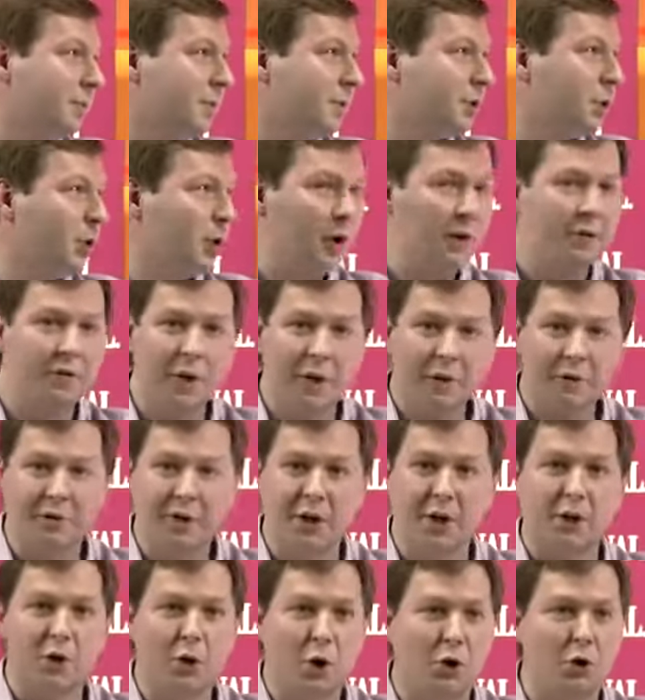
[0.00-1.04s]
So if, if
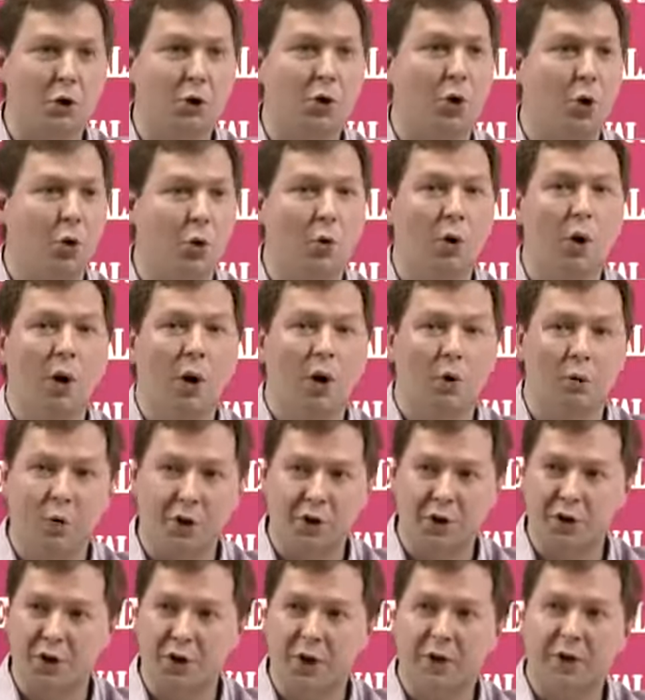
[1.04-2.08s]
they don't know
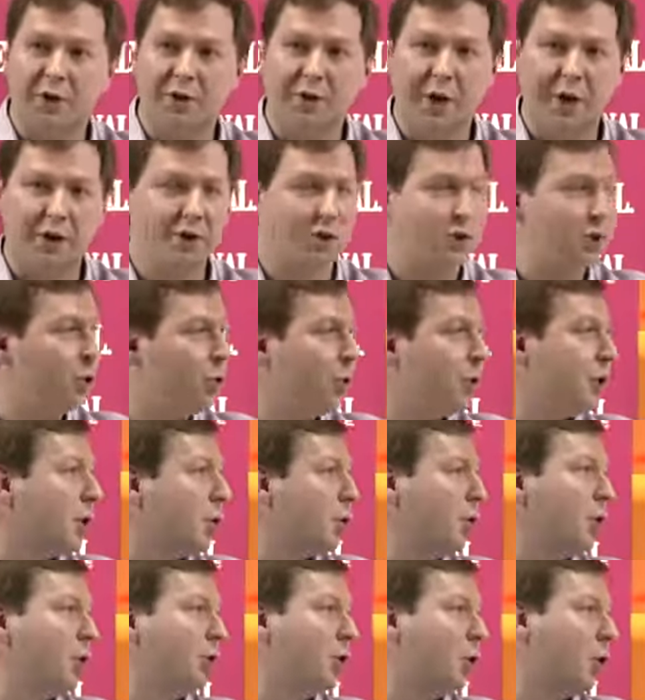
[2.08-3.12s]
what the device is doing, they
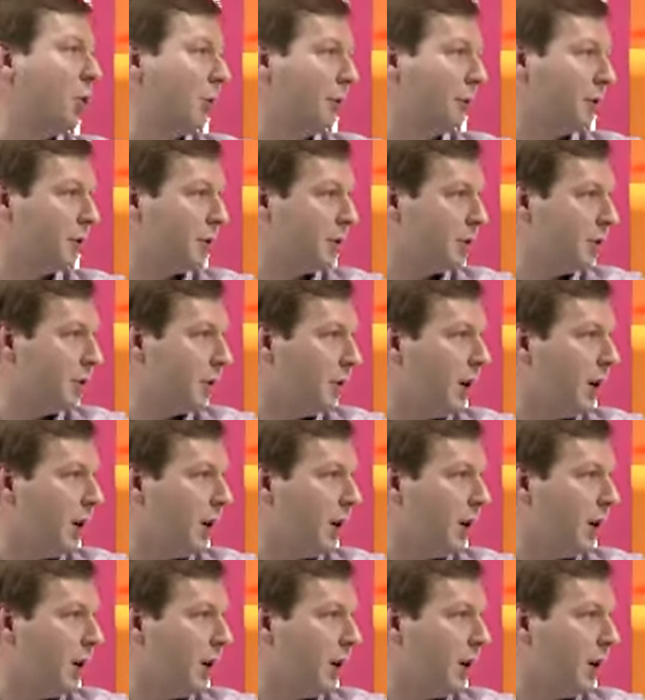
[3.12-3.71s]
call it robot.